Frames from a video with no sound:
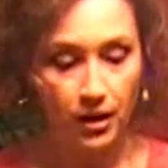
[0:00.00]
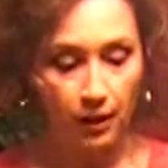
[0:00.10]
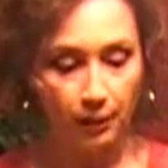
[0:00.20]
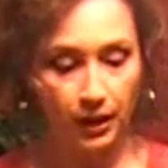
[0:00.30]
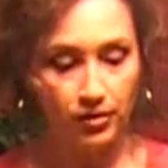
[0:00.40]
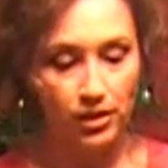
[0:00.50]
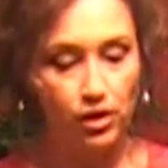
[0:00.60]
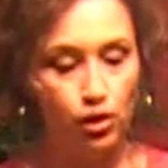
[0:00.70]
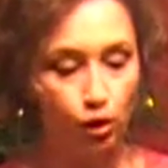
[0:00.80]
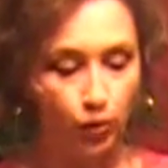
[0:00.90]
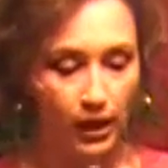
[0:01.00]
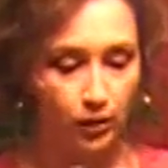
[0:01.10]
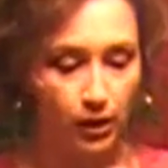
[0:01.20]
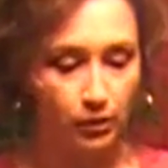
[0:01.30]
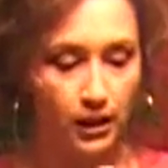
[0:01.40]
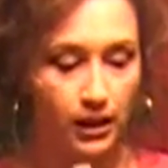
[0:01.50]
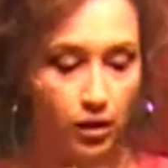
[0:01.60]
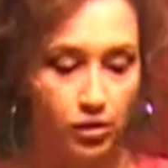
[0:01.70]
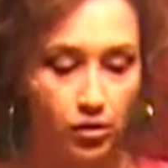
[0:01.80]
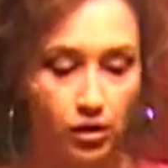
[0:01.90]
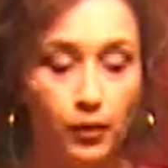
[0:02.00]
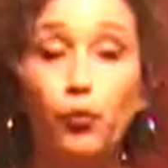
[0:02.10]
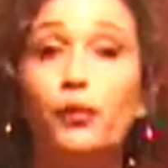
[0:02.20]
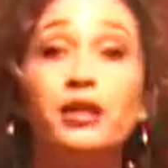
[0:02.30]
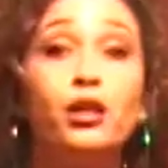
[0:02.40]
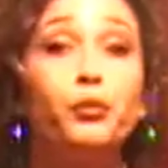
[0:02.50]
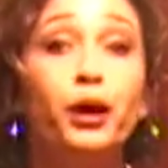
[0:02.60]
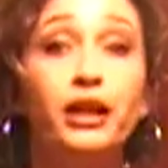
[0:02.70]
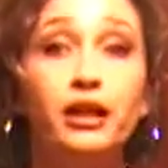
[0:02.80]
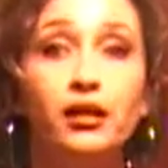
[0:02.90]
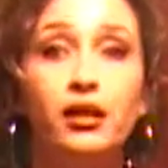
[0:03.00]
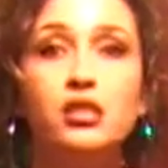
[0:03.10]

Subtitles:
But this is a great, great book. It also talks about women that are pregnant,